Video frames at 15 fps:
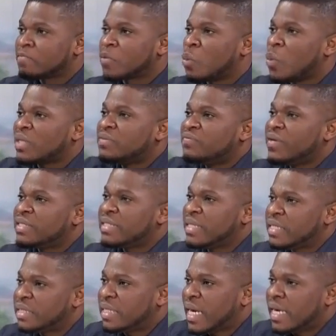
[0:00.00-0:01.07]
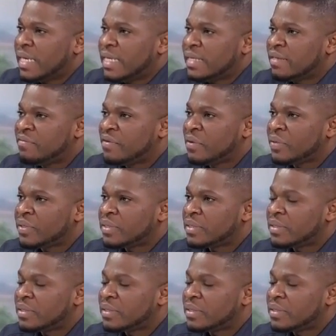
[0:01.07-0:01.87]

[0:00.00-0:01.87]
what investigation can they interfere with?